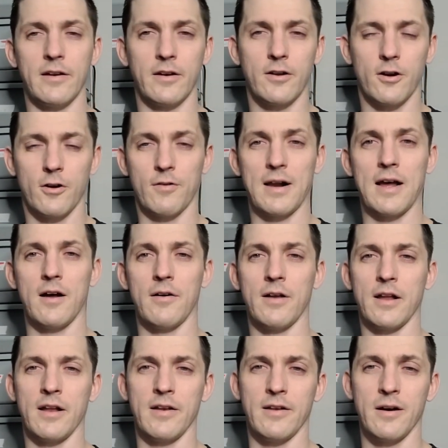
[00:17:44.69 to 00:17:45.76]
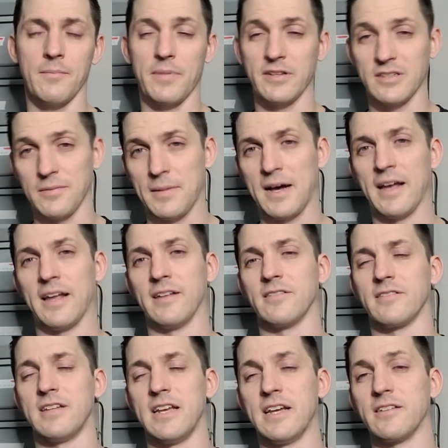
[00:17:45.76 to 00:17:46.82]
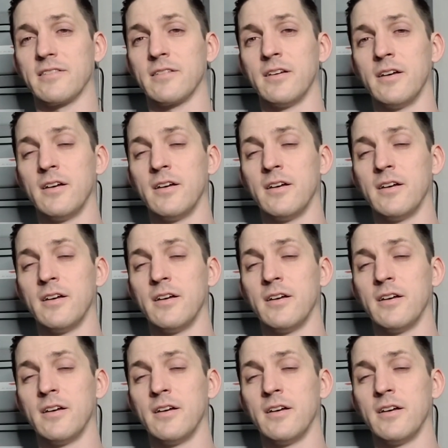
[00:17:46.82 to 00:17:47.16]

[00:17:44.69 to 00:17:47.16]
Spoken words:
turn around and dump on some high-end snakes.